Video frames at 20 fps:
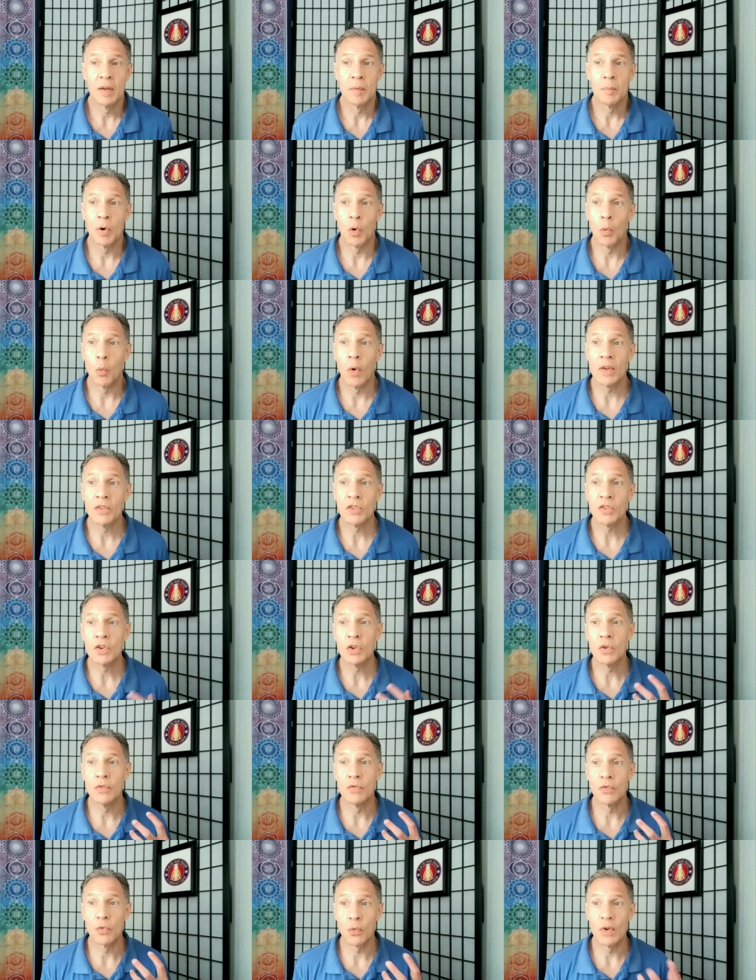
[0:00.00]
But once
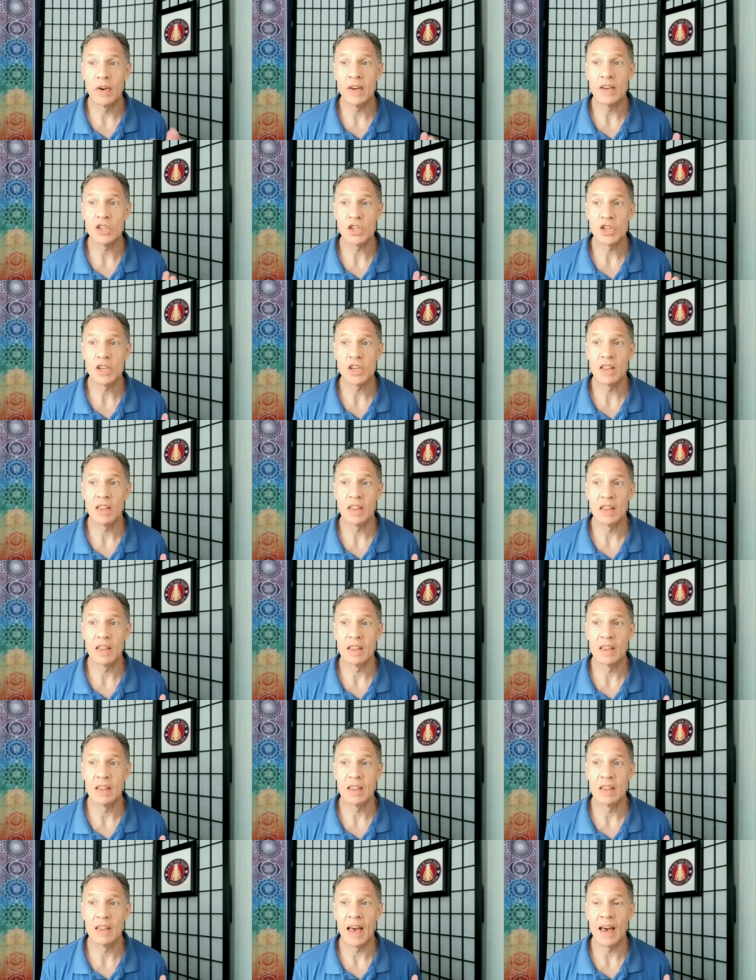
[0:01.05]
you've reached
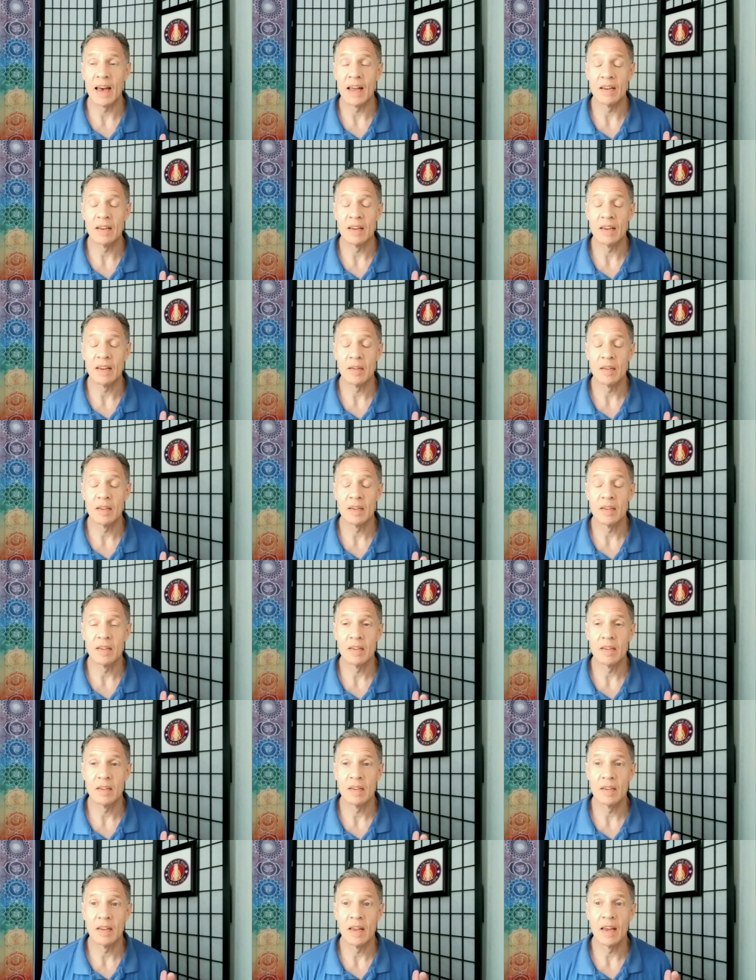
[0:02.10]
that
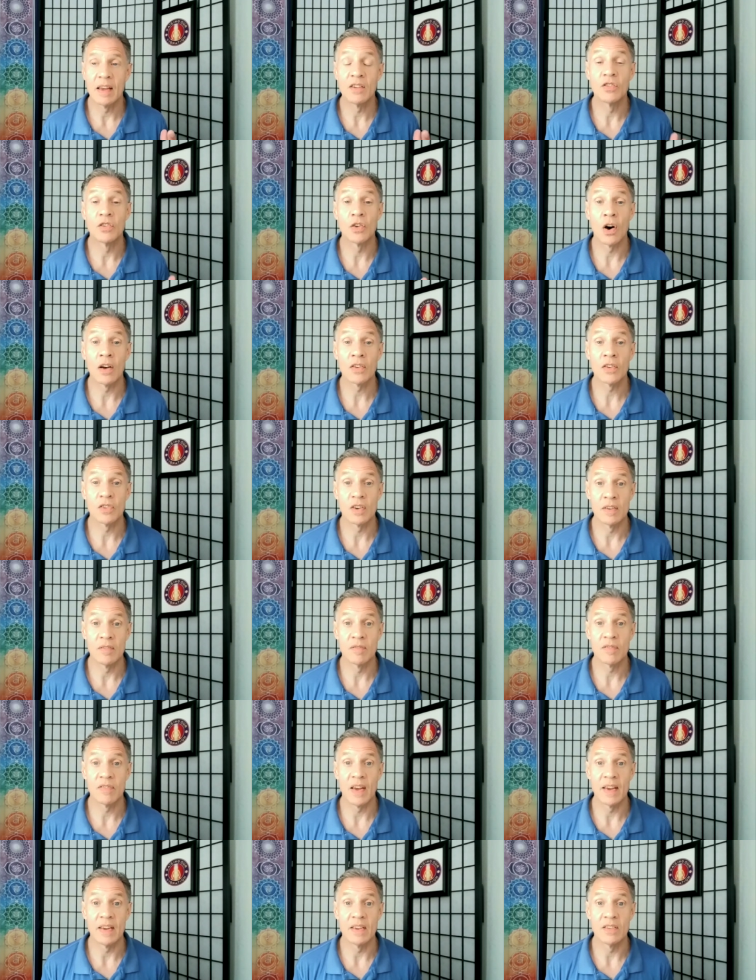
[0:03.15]
exhaustion
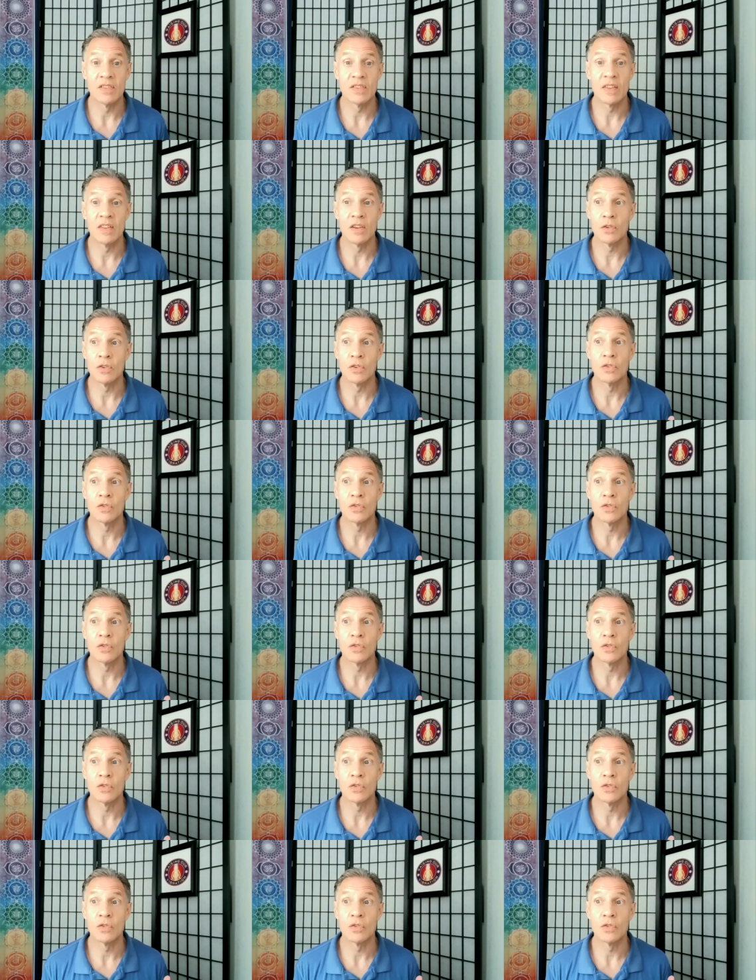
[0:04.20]
phase, there's